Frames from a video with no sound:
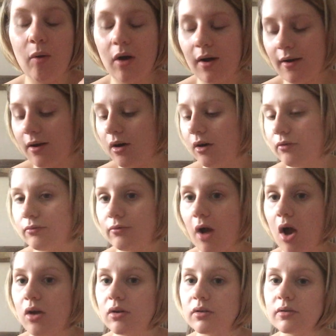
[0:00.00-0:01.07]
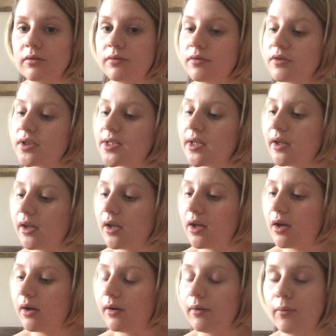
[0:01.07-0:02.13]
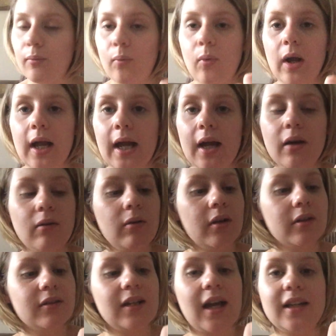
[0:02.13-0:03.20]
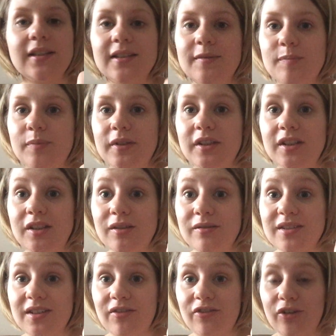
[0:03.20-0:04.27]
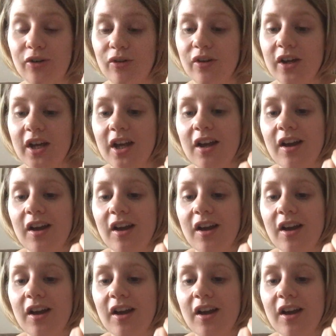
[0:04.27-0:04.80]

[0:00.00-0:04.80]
I got Rhodes. Wow, that is beautiful.